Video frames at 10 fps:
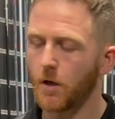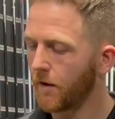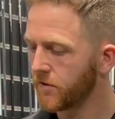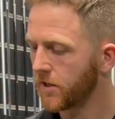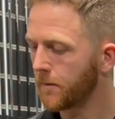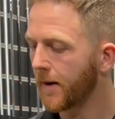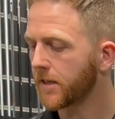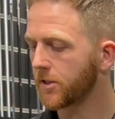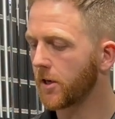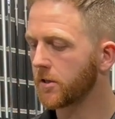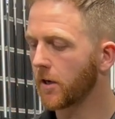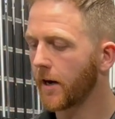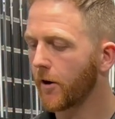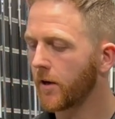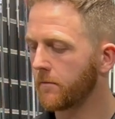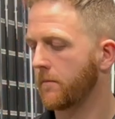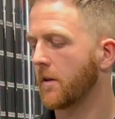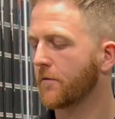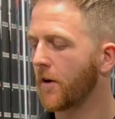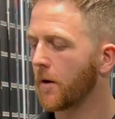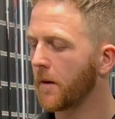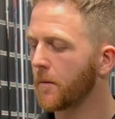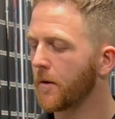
Obviously, the Max there not carrying as far, maybe